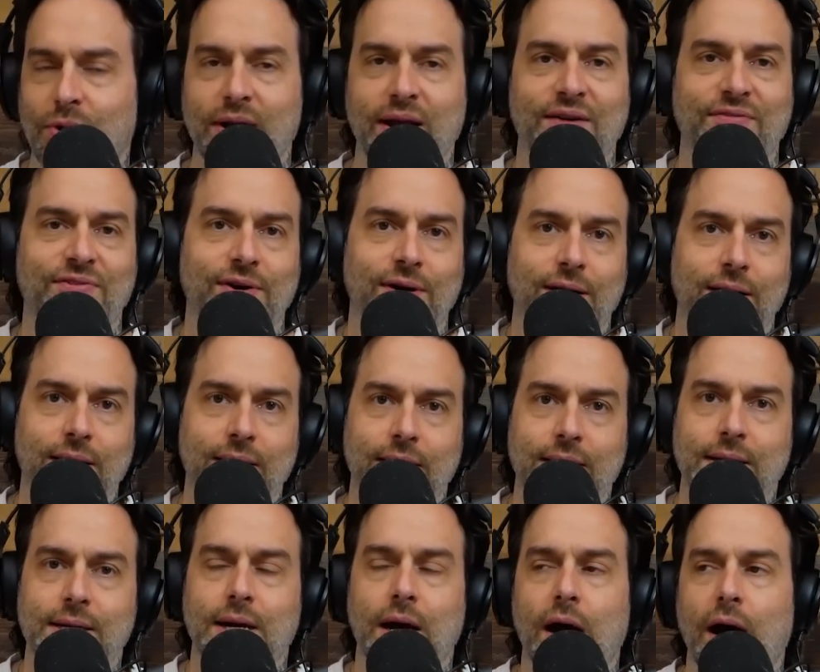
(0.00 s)
Whatever.
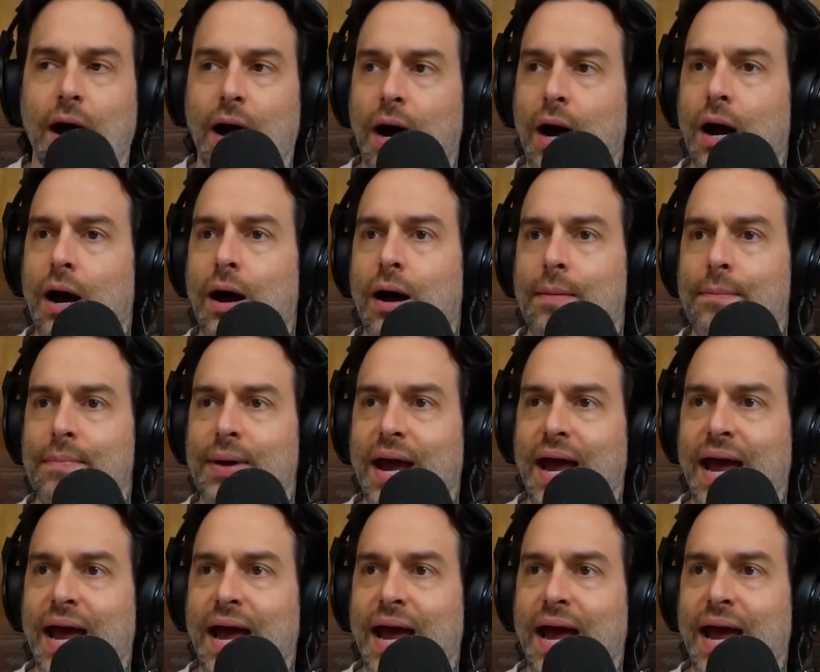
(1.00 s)
I